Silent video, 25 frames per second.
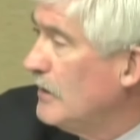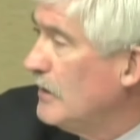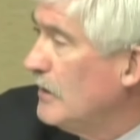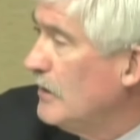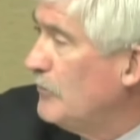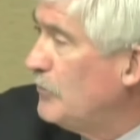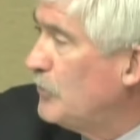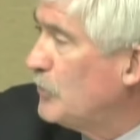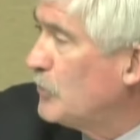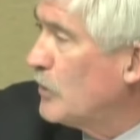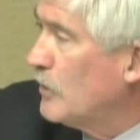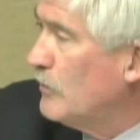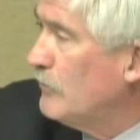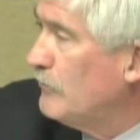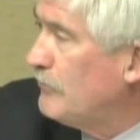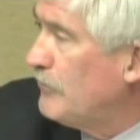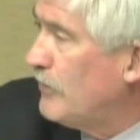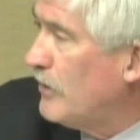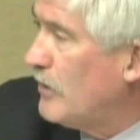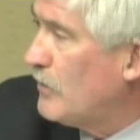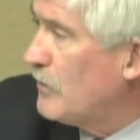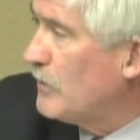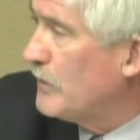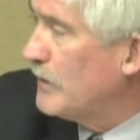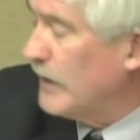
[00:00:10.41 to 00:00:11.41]
if he'll come
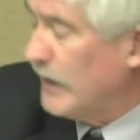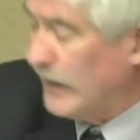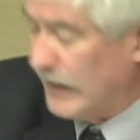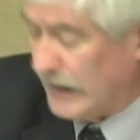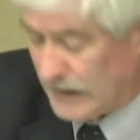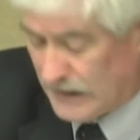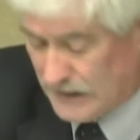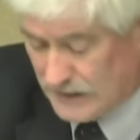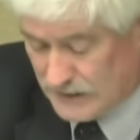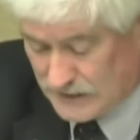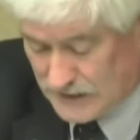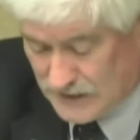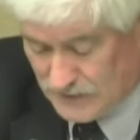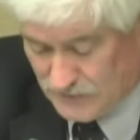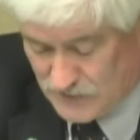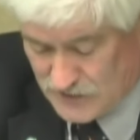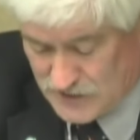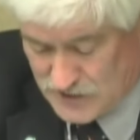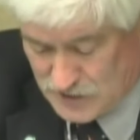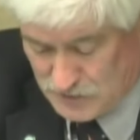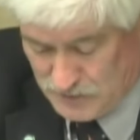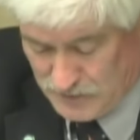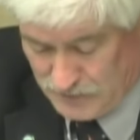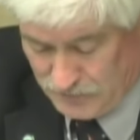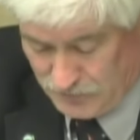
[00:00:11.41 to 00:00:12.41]
forward and give us
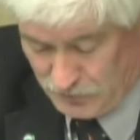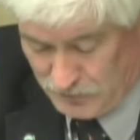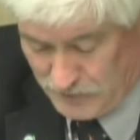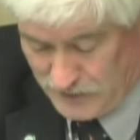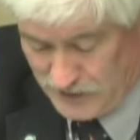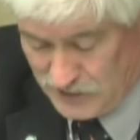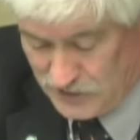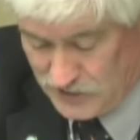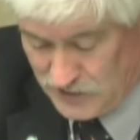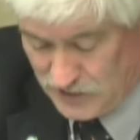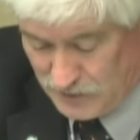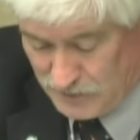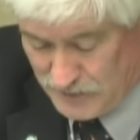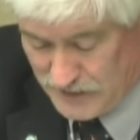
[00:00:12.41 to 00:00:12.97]
some information